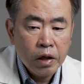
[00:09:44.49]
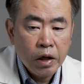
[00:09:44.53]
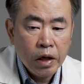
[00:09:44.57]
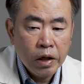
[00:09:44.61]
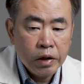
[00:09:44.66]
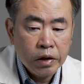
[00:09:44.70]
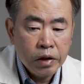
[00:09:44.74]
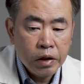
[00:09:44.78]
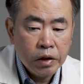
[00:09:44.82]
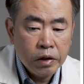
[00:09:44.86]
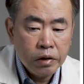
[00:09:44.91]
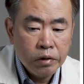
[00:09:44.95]

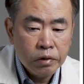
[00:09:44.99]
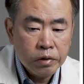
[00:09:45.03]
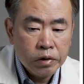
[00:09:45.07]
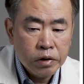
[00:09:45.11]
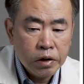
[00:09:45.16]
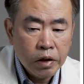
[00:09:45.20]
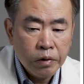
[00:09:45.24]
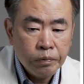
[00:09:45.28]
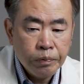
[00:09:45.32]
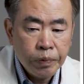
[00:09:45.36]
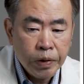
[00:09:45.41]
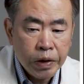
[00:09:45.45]
And then there are
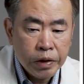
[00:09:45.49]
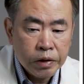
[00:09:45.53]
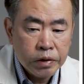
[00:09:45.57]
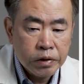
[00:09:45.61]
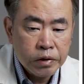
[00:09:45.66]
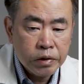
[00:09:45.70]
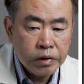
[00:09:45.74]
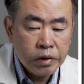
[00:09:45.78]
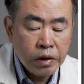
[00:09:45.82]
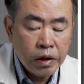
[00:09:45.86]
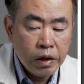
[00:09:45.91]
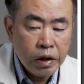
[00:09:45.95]
some
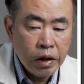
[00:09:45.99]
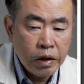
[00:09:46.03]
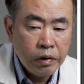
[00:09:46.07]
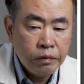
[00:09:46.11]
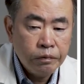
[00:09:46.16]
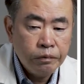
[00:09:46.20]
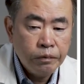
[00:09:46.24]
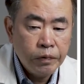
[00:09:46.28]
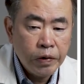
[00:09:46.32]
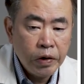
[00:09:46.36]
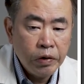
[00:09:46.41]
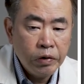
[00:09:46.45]
patients that
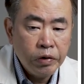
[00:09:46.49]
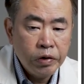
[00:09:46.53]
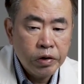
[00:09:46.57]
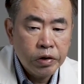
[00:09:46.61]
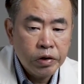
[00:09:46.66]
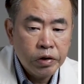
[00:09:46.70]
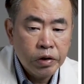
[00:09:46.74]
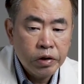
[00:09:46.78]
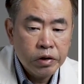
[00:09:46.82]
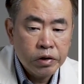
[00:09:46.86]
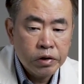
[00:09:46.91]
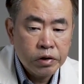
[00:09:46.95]
have very
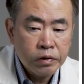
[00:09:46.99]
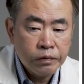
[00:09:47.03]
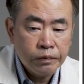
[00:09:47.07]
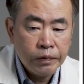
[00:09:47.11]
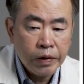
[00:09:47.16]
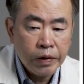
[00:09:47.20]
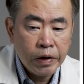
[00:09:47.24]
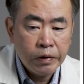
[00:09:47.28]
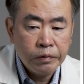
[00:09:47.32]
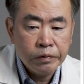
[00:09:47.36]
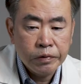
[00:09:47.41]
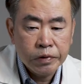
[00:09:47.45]
good
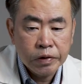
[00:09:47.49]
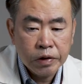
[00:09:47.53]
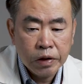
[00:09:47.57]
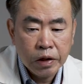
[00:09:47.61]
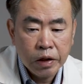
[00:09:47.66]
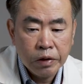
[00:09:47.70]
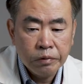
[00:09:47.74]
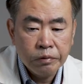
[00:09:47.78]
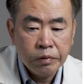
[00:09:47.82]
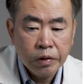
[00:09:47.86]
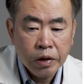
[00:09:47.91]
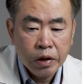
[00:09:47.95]
survival
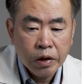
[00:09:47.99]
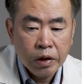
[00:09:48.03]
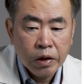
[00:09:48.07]
time,